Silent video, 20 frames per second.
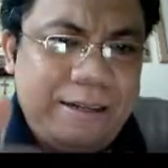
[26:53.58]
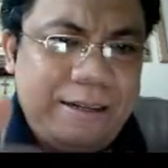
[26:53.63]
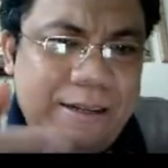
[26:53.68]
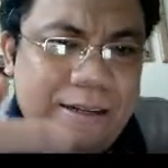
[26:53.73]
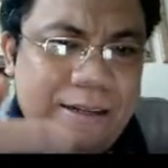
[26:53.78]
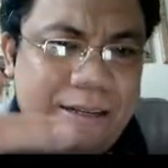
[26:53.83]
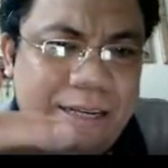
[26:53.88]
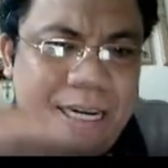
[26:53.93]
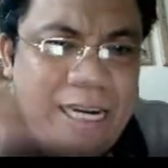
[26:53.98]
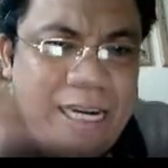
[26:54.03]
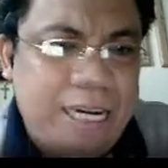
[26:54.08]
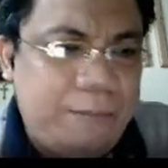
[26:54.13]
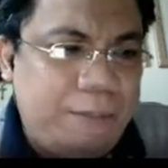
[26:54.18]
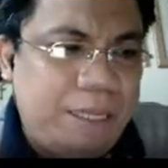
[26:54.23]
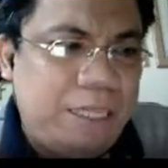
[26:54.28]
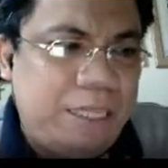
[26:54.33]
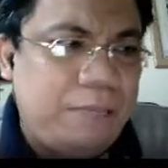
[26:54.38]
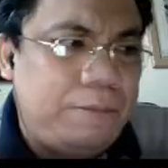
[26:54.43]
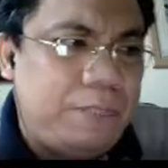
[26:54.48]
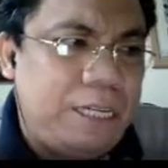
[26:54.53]

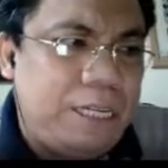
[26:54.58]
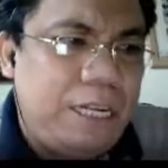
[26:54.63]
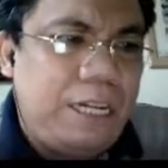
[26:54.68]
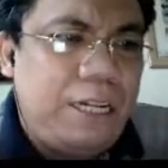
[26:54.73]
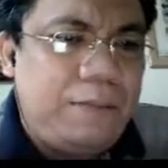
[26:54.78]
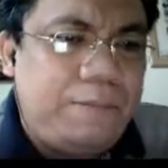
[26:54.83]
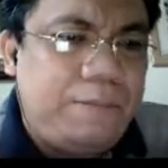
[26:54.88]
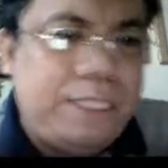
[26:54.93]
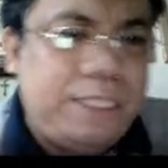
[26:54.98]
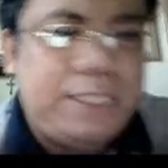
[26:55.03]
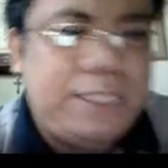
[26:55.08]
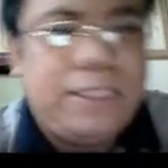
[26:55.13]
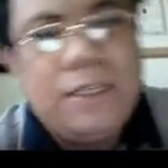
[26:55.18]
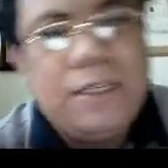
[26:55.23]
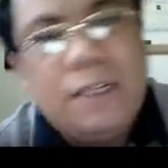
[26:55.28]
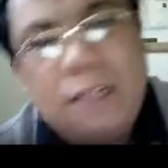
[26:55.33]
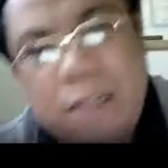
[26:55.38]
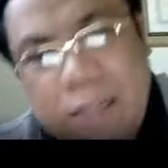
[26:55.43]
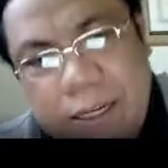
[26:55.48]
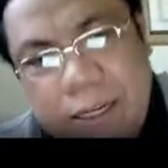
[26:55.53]
relieving themselves.
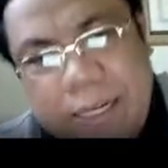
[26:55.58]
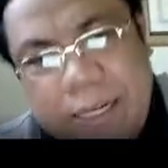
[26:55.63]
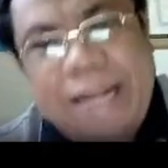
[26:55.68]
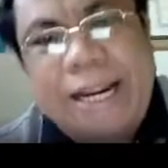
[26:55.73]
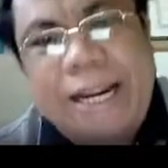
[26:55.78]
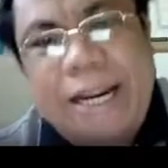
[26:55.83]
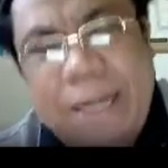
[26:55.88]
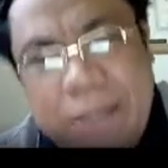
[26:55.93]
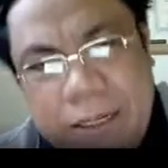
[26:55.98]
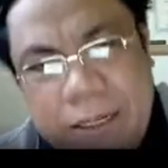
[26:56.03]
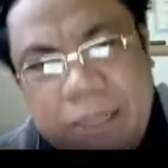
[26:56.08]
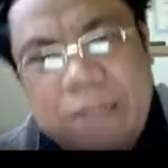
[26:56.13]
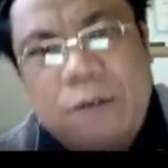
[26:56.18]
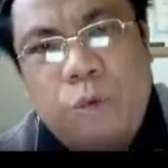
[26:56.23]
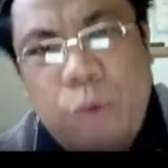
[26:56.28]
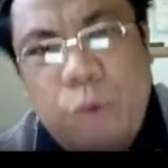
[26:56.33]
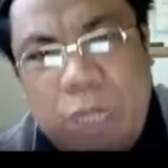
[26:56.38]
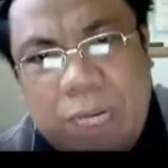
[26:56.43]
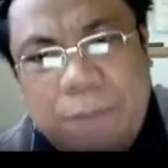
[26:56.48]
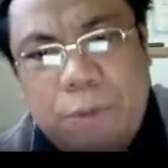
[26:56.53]
Then
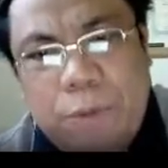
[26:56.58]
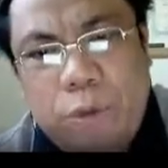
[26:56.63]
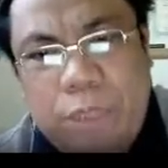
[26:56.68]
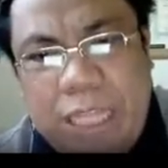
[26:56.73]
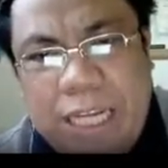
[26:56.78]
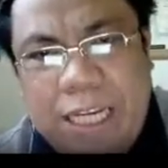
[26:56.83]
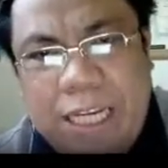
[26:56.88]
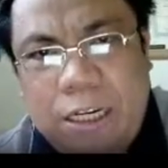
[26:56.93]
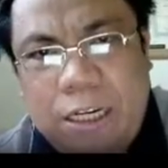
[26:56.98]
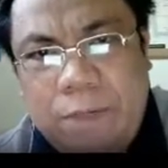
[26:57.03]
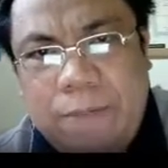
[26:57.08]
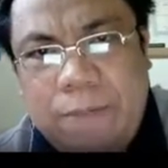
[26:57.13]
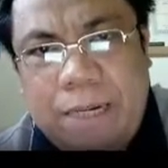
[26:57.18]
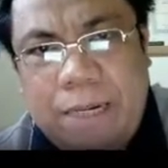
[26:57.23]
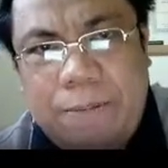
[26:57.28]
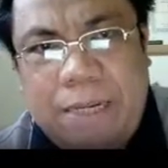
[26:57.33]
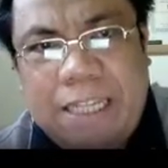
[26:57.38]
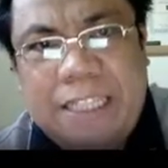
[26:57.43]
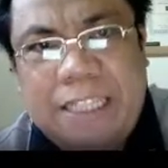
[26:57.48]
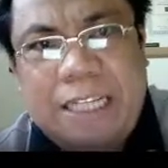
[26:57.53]
we have to take care of
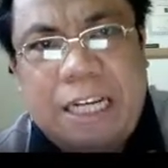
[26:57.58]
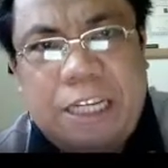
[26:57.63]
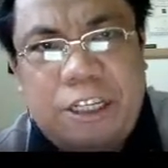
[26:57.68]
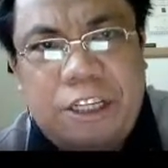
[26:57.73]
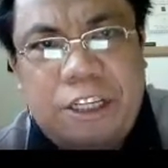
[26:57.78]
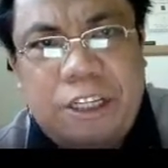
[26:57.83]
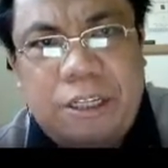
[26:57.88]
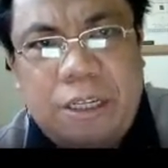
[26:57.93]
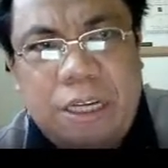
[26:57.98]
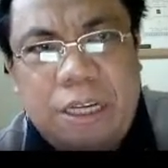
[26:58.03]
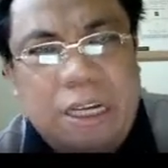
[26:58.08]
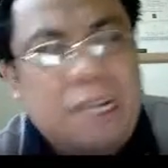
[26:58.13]
them as such.